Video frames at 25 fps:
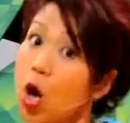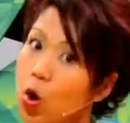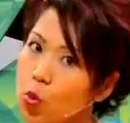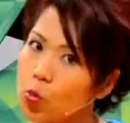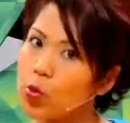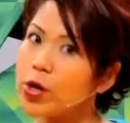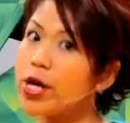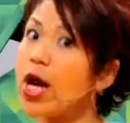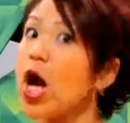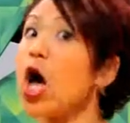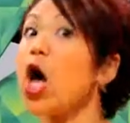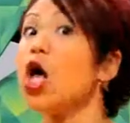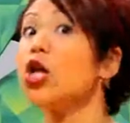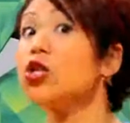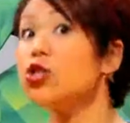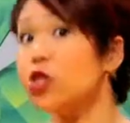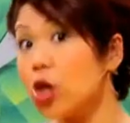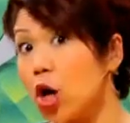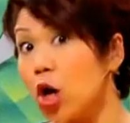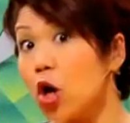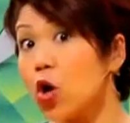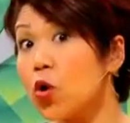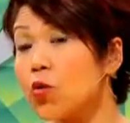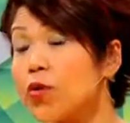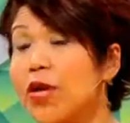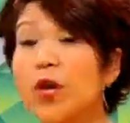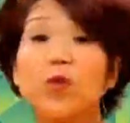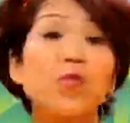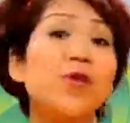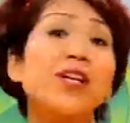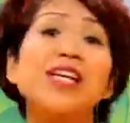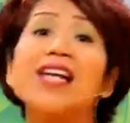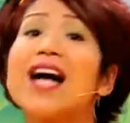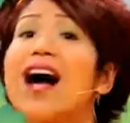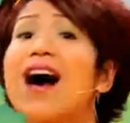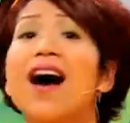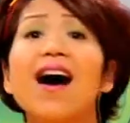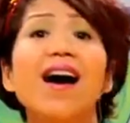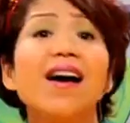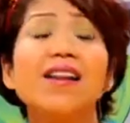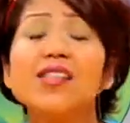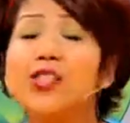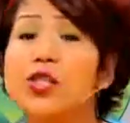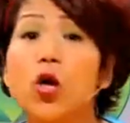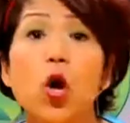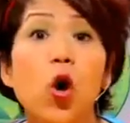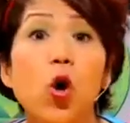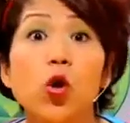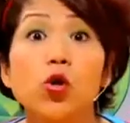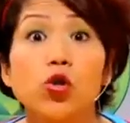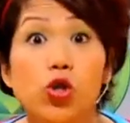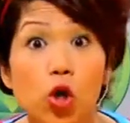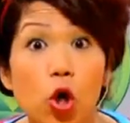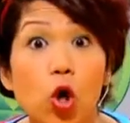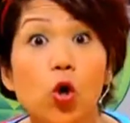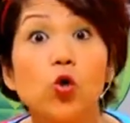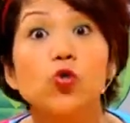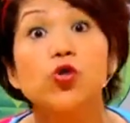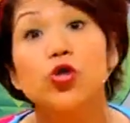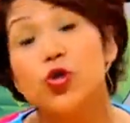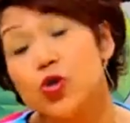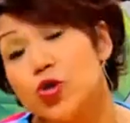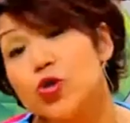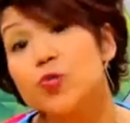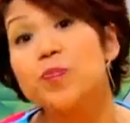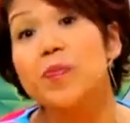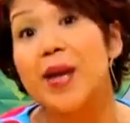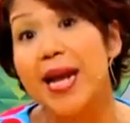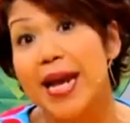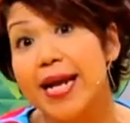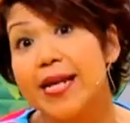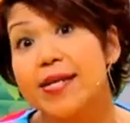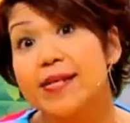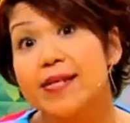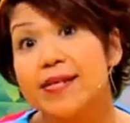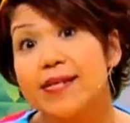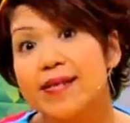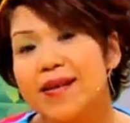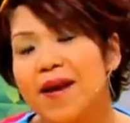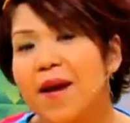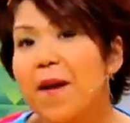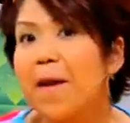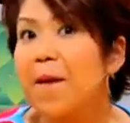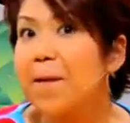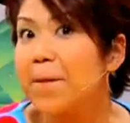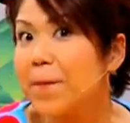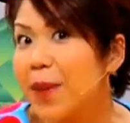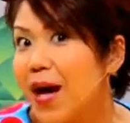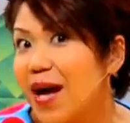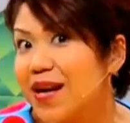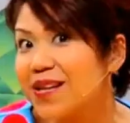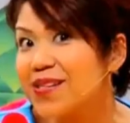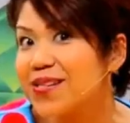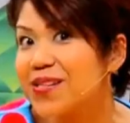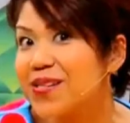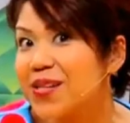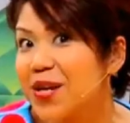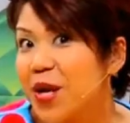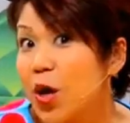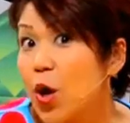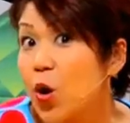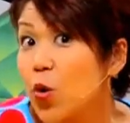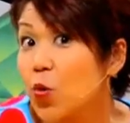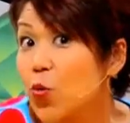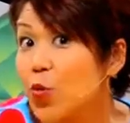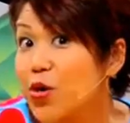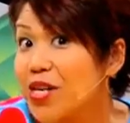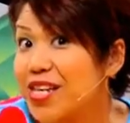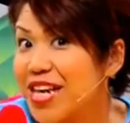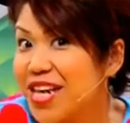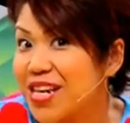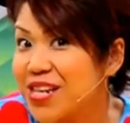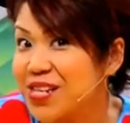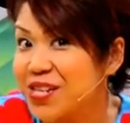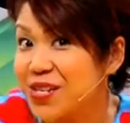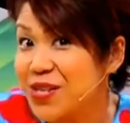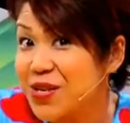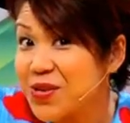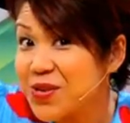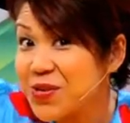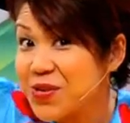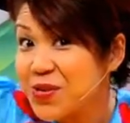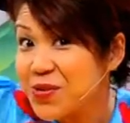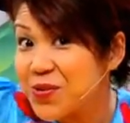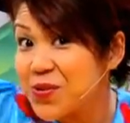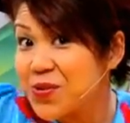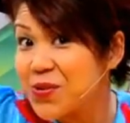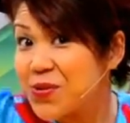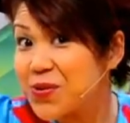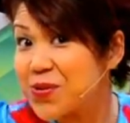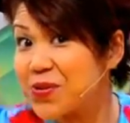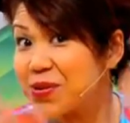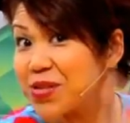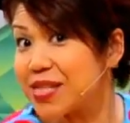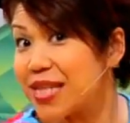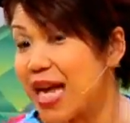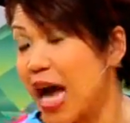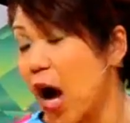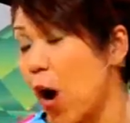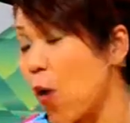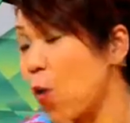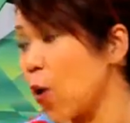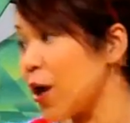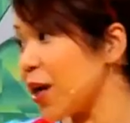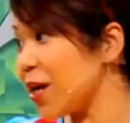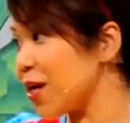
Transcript: We all know that we can't all go to space, but we can use our